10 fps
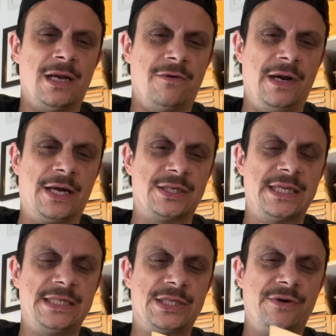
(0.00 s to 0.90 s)
Really good. So
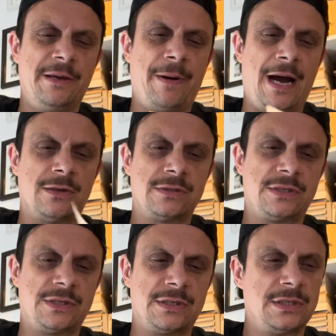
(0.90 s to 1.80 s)
this is
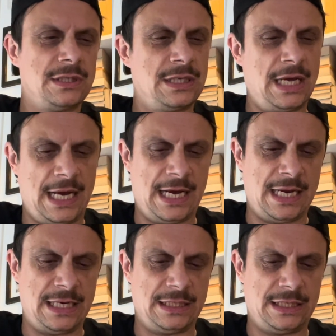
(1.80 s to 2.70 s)
£3,
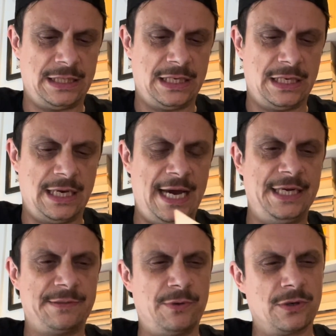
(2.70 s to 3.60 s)
and
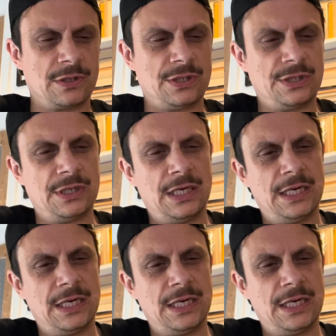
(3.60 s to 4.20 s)
Ace Books,